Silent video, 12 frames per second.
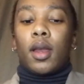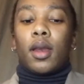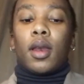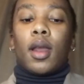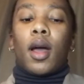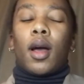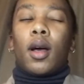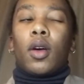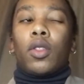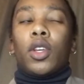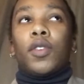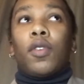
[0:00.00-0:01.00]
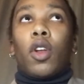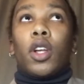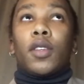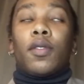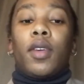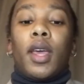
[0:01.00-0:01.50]
Now, this
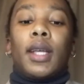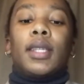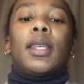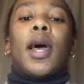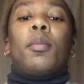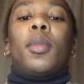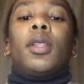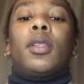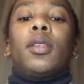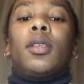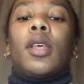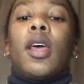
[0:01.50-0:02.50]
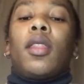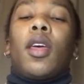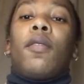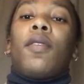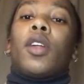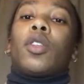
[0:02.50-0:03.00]
philosophy examines the
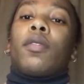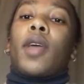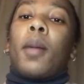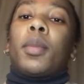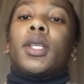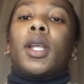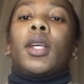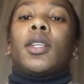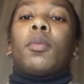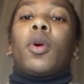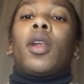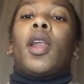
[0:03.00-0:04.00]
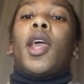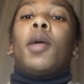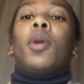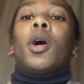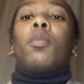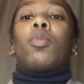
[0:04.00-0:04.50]
effect of capitalism on
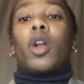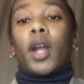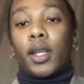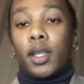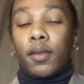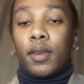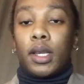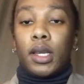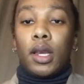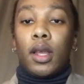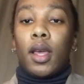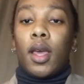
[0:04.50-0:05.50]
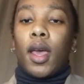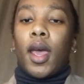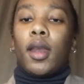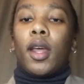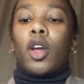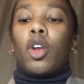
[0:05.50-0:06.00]
labor, productivity,
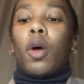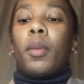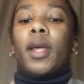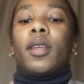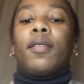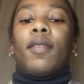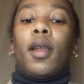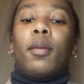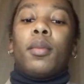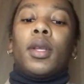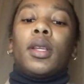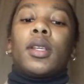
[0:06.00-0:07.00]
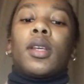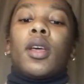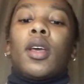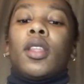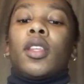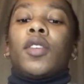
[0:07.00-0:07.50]
and economic development.
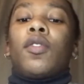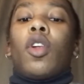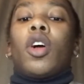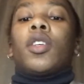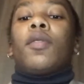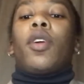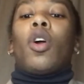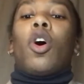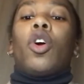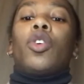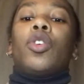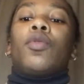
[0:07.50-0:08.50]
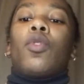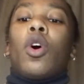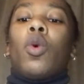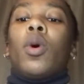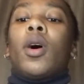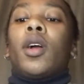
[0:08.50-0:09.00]
This philosophy argues for a
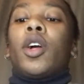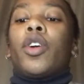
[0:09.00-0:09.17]
worker